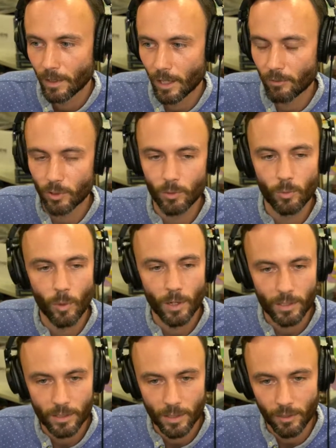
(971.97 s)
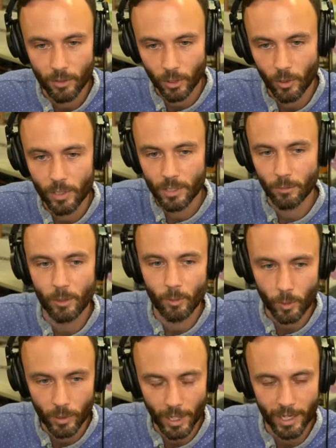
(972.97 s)
if you're going to
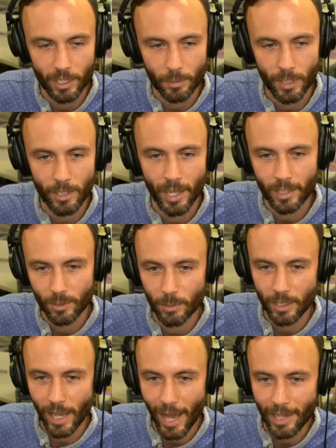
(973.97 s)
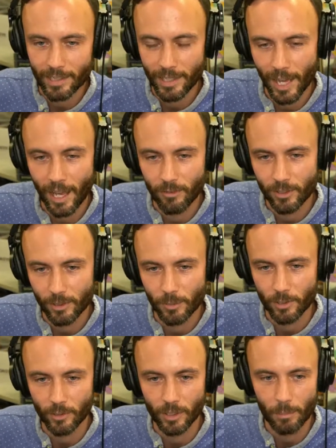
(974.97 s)
reward XP, the XP has to have
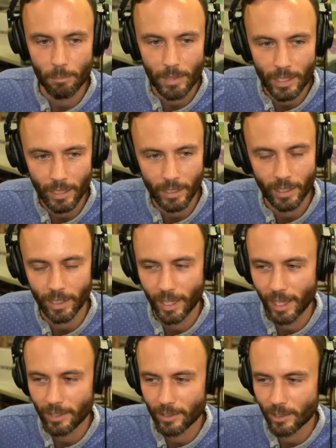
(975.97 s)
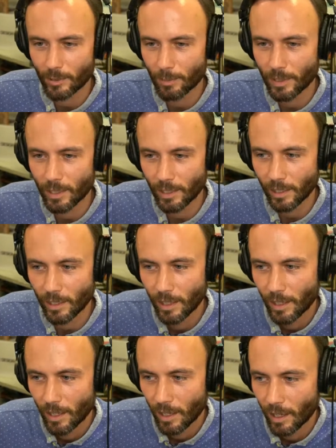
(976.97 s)
some sort of meaning. It can't just be
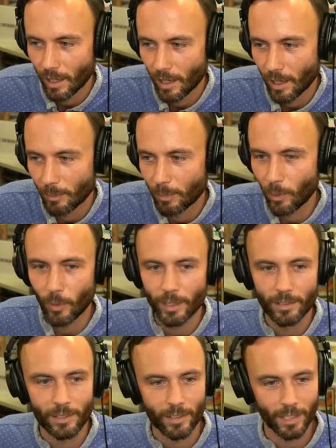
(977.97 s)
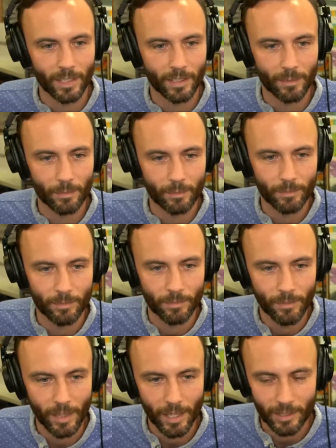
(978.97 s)
points that
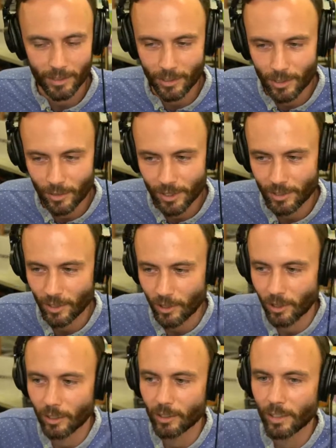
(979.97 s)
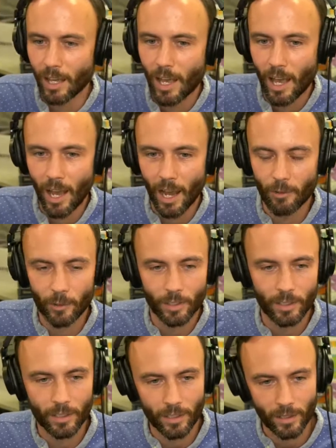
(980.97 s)
the students earn. I
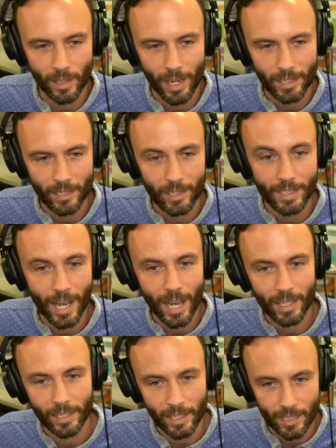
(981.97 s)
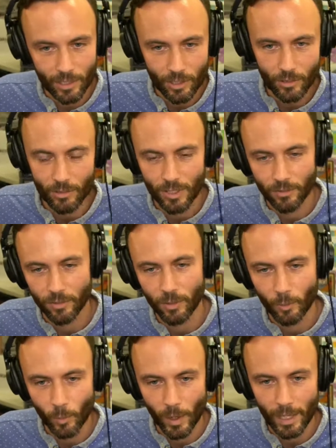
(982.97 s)
really like to tie it into
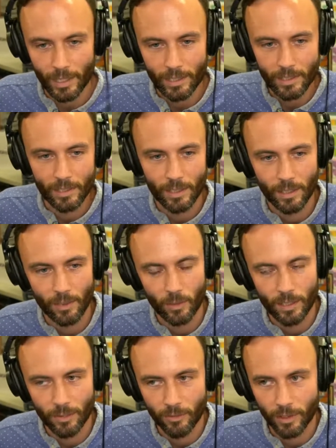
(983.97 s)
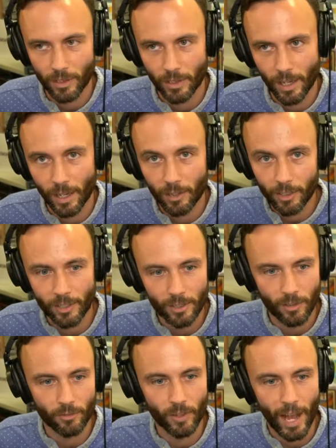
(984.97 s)
different ways or different areas
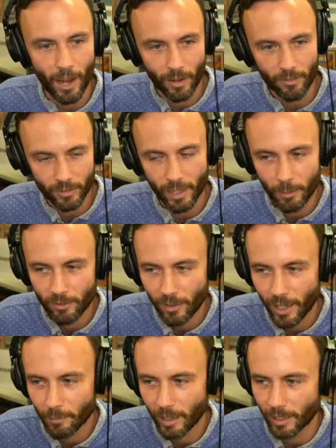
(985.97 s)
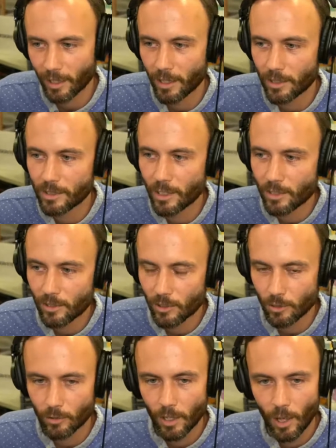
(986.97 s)
of how I've gamified my content.
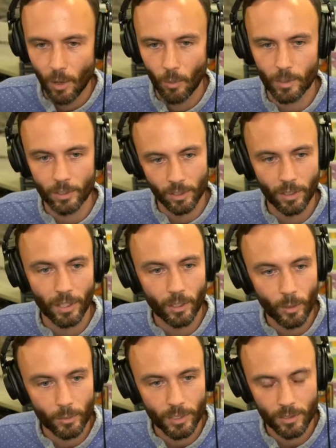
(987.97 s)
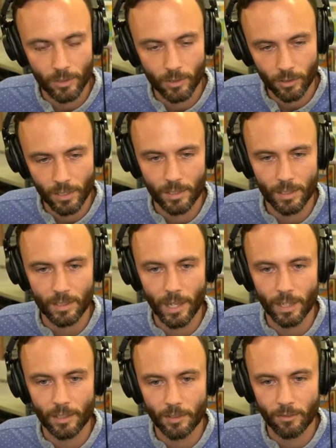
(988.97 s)
So with Sherlock Holmes Consulting
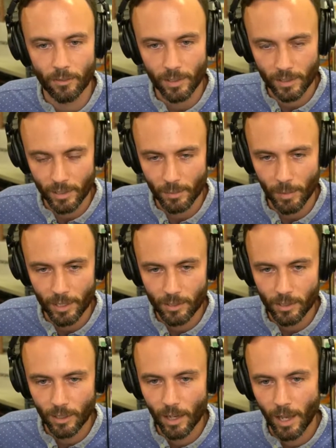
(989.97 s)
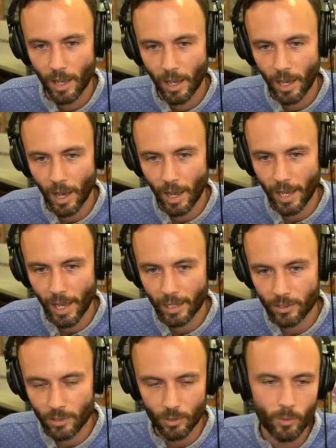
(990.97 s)
Detective this semester, I
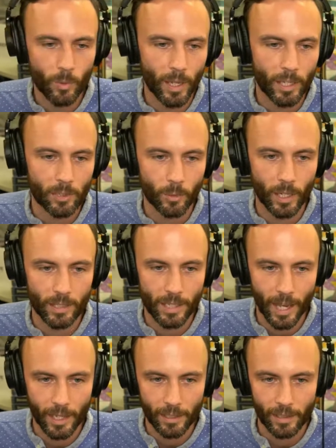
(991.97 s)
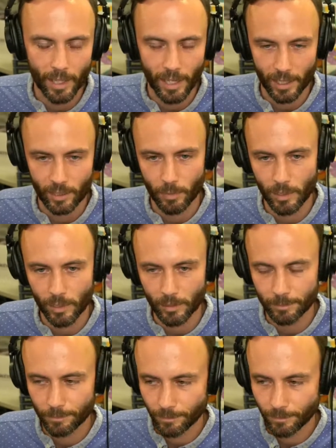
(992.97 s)
had two ways where I tied in the XP.